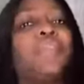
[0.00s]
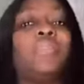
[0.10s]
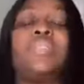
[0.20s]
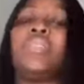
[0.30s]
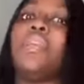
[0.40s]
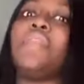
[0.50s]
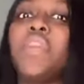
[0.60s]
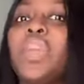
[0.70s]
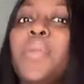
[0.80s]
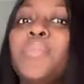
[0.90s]
Films
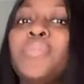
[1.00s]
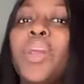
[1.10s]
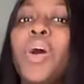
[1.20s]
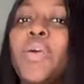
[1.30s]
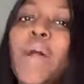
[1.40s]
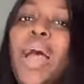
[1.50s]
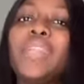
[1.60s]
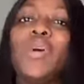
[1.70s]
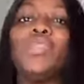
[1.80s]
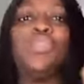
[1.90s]
TV, all
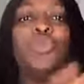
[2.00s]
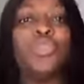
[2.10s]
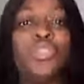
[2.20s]
right, on